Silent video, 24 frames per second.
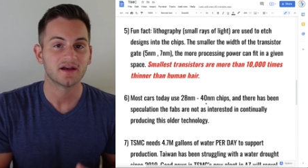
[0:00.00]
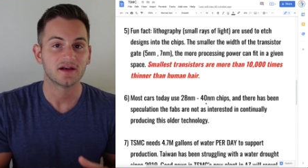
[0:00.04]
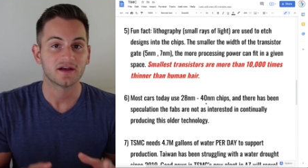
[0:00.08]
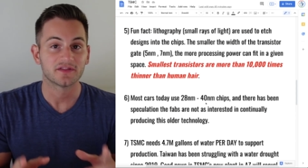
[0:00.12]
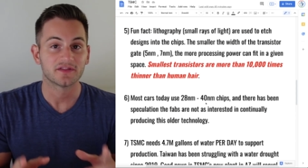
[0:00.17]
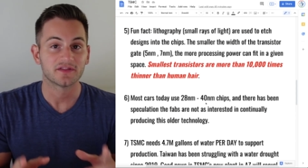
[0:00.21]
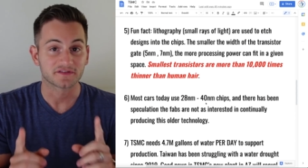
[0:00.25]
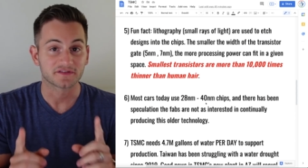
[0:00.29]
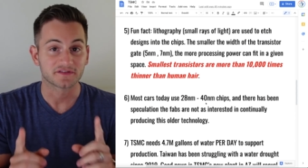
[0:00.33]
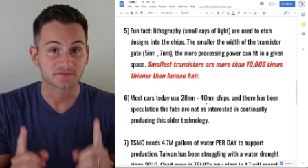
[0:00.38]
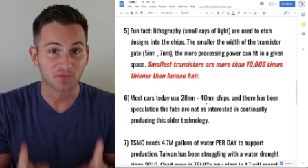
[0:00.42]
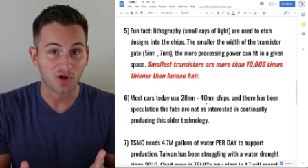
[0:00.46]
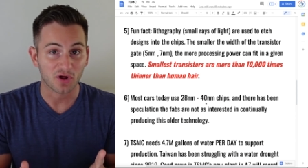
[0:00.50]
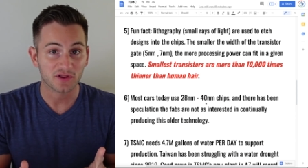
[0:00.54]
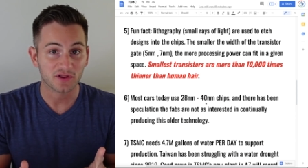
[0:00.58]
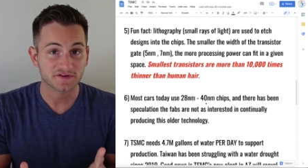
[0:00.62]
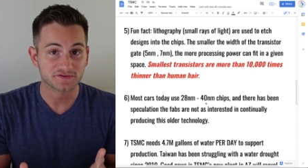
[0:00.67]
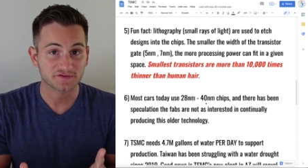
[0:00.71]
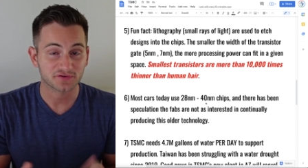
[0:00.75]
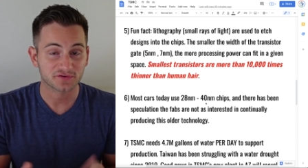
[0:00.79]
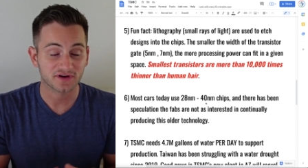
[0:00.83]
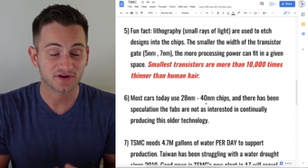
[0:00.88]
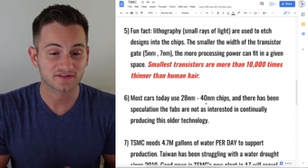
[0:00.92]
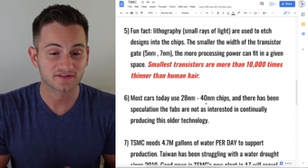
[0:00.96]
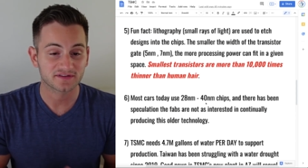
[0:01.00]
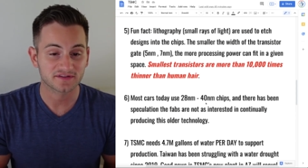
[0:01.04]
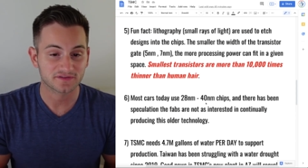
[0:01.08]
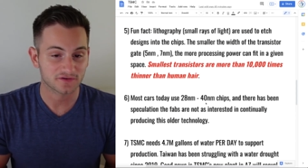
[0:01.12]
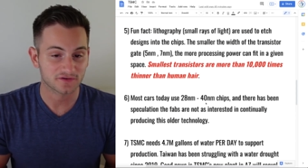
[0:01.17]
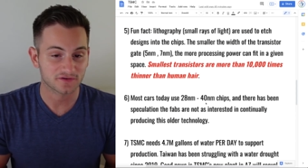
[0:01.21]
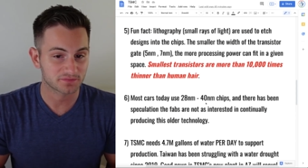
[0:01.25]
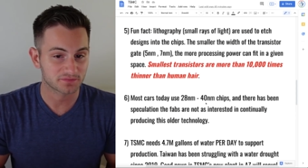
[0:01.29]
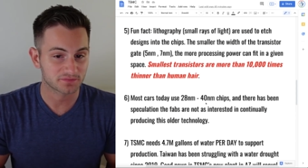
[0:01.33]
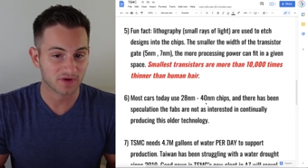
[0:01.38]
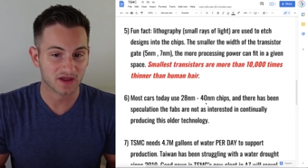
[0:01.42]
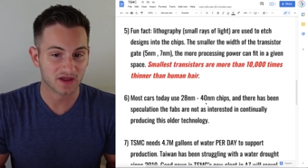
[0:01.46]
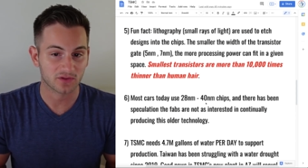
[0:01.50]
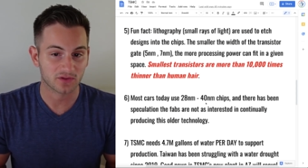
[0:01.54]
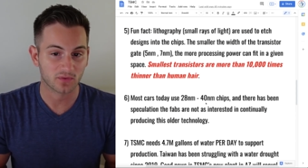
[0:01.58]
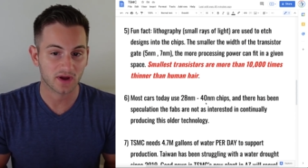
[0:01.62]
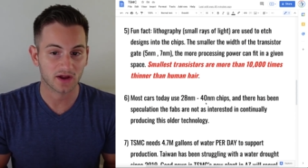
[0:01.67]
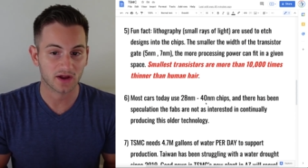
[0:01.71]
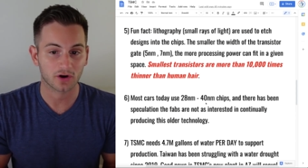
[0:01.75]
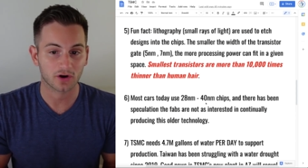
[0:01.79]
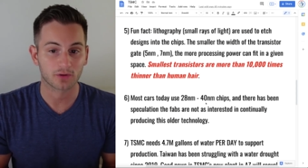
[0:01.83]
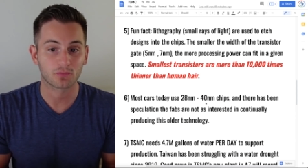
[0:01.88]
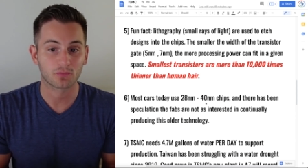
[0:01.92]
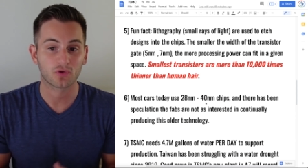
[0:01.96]
The smallest transistors, by the
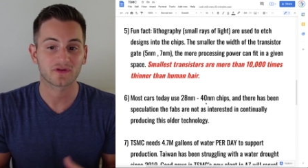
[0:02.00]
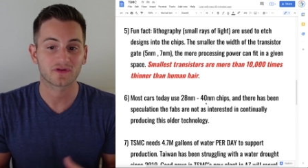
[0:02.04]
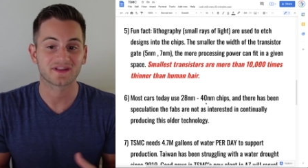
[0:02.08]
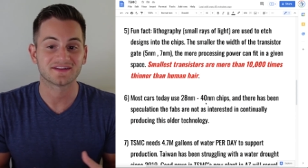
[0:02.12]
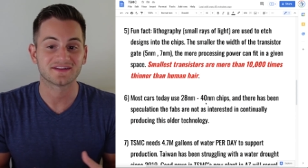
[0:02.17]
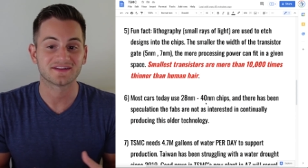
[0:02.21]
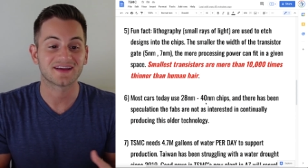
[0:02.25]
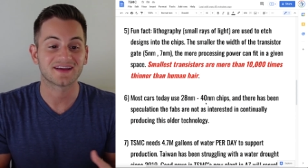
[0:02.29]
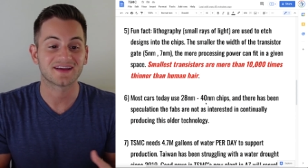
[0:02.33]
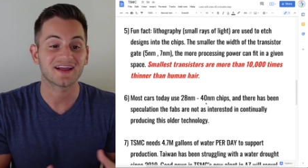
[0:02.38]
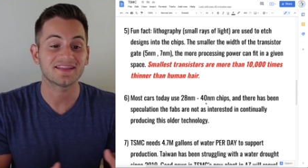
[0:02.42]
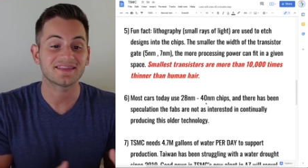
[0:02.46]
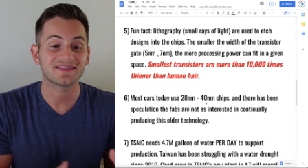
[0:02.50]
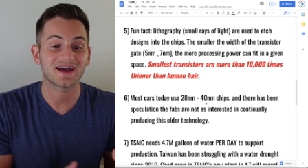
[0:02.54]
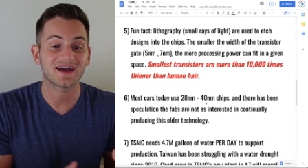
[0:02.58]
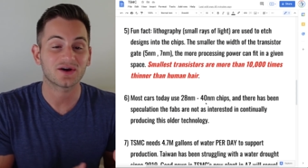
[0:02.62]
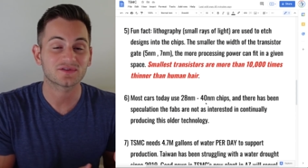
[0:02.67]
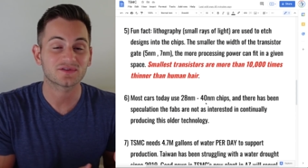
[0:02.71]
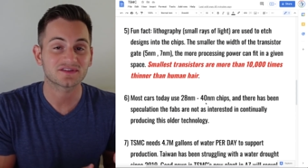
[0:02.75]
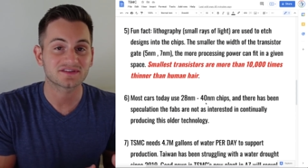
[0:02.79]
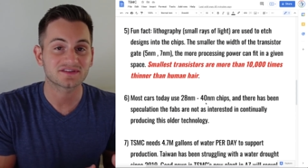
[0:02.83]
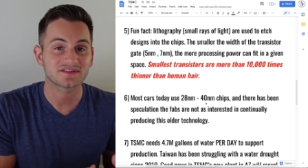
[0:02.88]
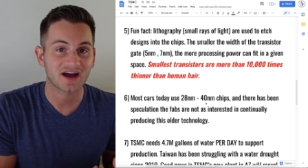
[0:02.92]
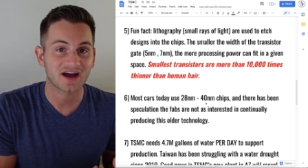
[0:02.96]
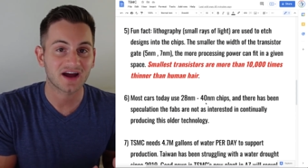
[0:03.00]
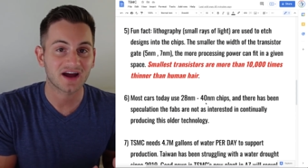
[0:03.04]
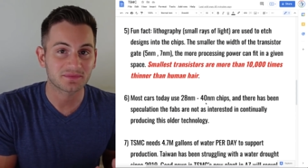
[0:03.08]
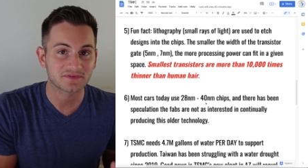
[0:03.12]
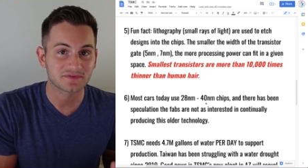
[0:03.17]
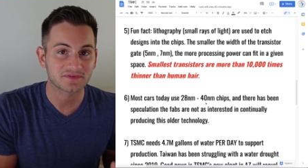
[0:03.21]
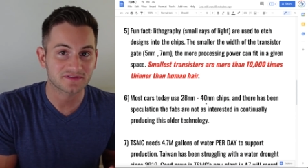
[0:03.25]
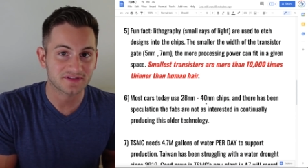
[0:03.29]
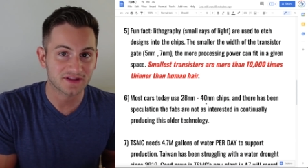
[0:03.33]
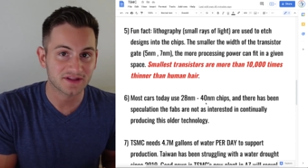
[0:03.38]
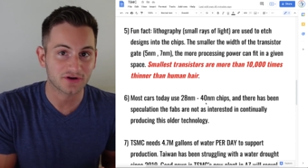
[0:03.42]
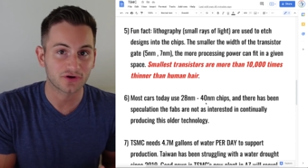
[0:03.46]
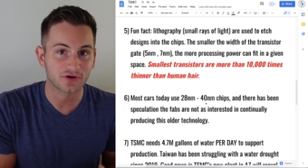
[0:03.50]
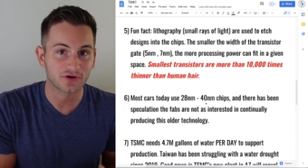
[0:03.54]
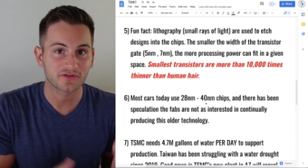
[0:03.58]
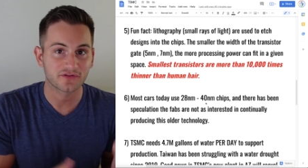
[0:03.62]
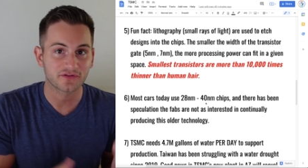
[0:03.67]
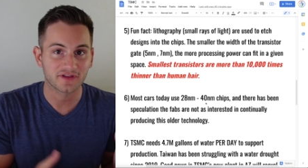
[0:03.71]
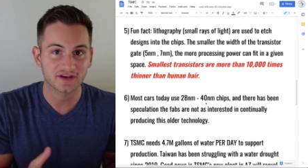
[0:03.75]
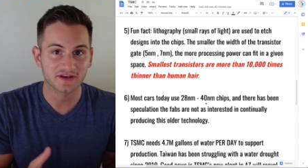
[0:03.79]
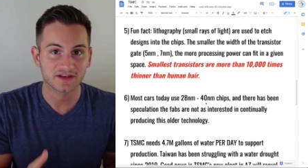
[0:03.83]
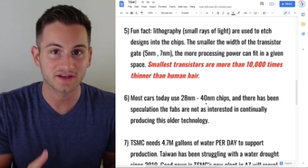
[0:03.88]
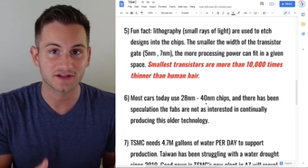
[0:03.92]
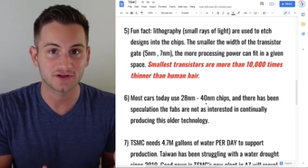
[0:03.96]
way, are more than 10,000 times thinner
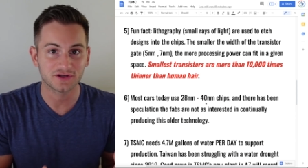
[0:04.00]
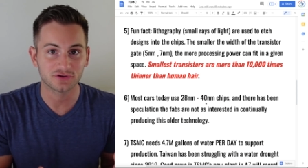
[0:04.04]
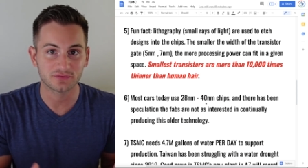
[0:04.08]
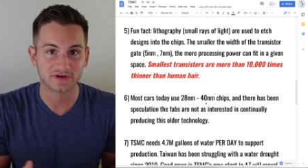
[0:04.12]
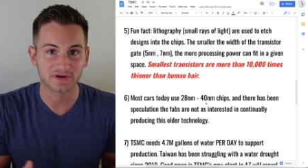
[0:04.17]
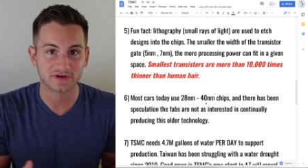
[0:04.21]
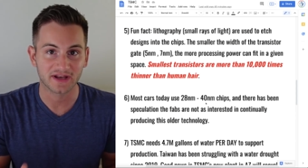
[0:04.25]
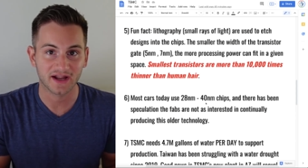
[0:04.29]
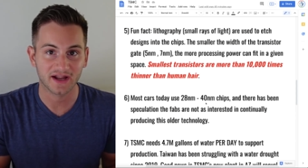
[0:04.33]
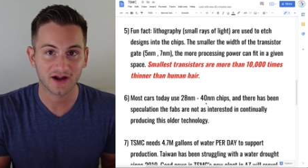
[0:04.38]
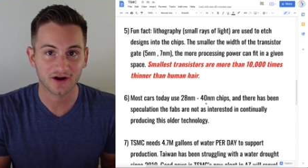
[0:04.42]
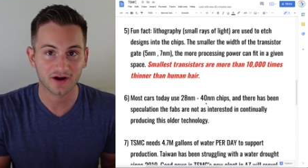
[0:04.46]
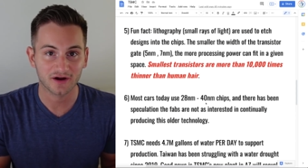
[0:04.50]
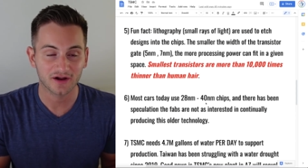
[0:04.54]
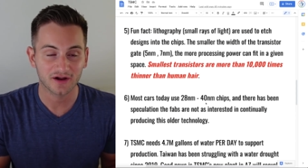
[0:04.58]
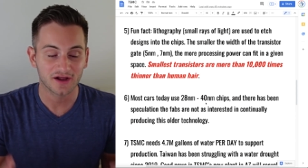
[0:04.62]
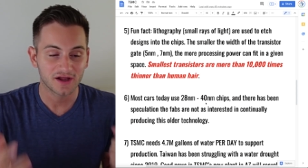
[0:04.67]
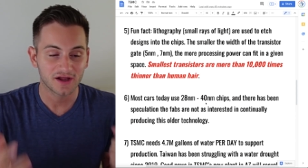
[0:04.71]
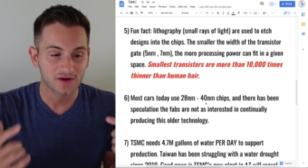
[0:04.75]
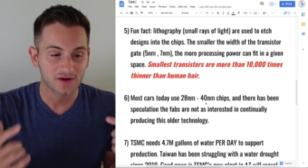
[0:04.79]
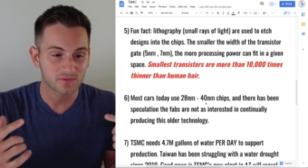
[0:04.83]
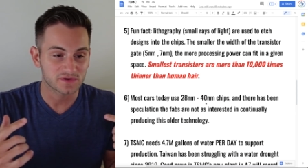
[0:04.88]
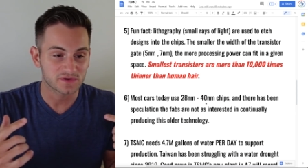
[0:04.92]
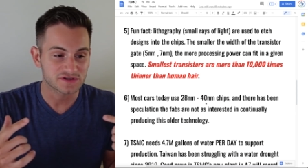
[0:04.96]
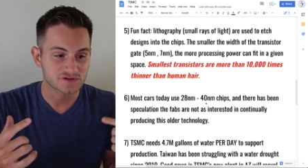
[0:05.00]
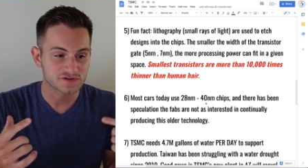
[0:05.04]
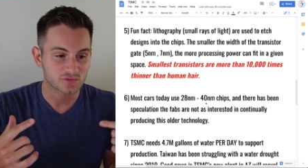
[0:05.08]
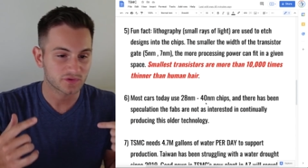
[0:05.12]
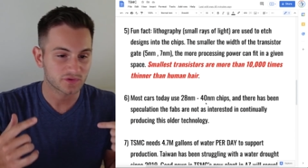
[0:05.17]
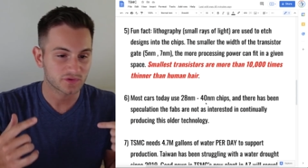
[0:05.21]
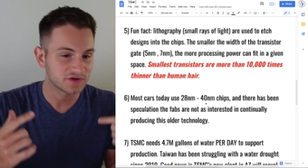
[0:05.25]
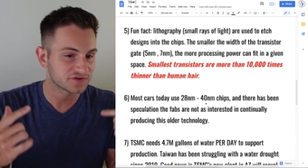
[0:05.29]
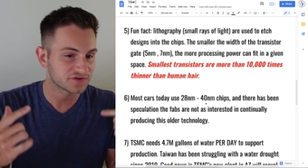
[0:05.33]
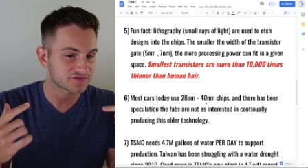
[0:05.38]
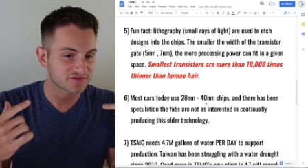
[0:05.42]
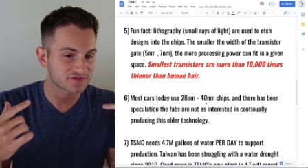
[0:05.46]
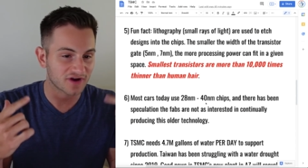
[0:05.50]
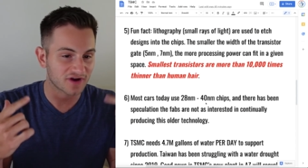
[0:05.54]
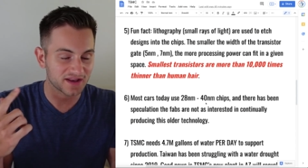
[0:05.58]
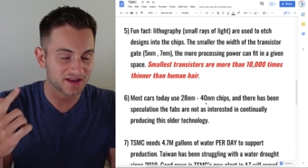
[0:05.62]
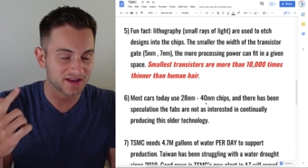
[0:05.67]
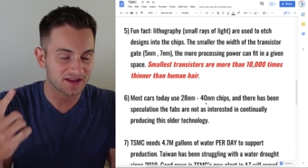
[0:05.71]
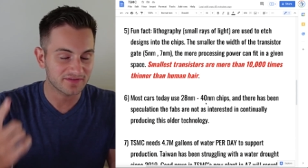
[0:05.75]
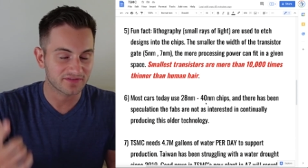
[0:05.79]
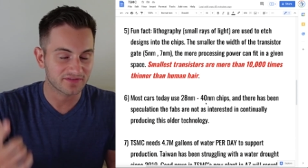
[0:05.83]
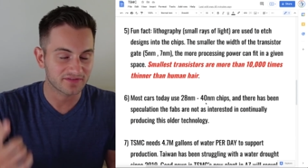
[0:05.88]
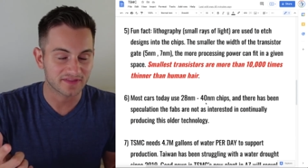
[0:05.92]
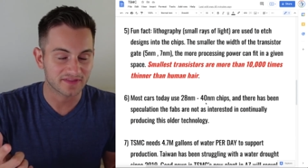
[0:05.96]
than human hair, which when you try to
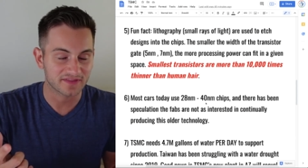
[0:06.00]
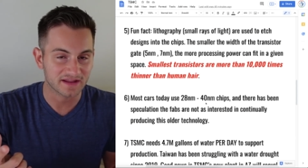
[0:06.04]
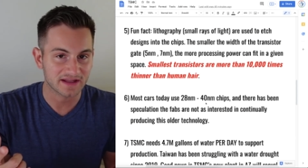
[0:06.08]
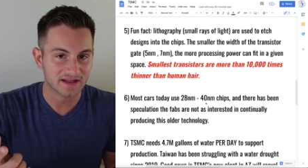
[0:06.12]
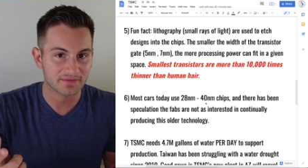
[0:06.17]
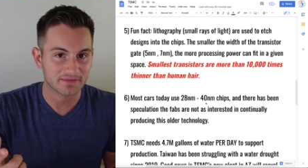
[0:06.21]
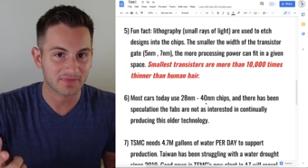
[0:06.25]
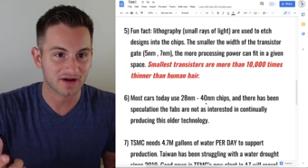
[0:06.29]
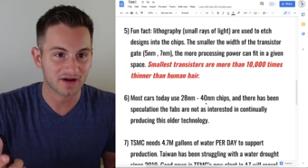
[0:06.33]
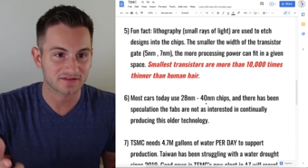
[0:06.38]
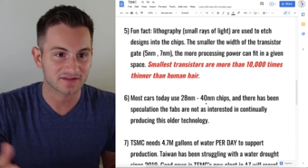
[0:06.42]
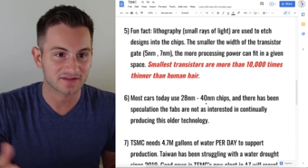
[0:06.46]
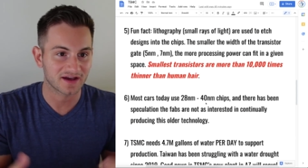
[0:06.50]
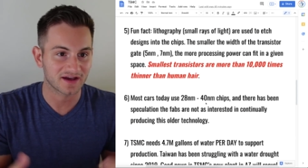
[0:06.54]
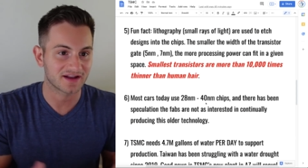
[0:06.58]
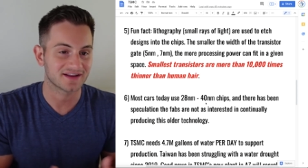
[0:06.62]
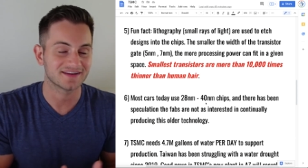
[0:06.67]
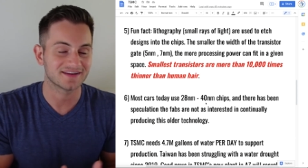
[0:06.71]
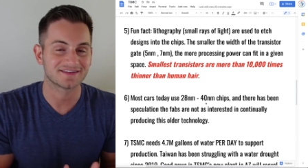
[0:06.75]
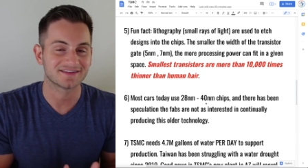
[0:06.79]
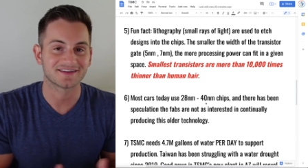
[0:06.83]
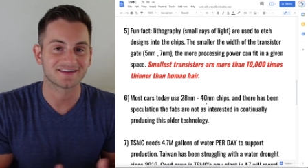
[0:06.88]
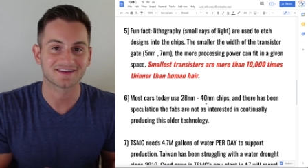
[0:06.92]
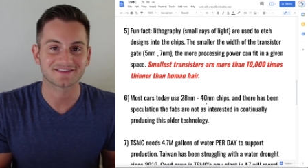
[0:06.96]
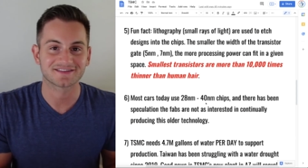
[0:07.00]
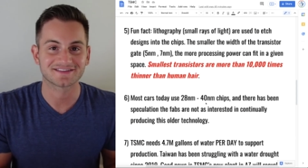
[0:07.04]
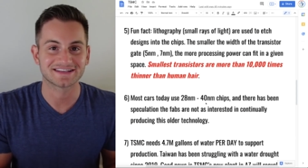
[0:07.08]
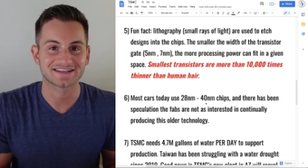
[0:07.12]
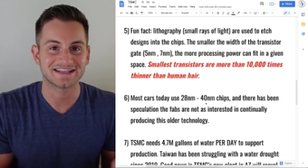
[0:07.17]
even think about that, it doesn't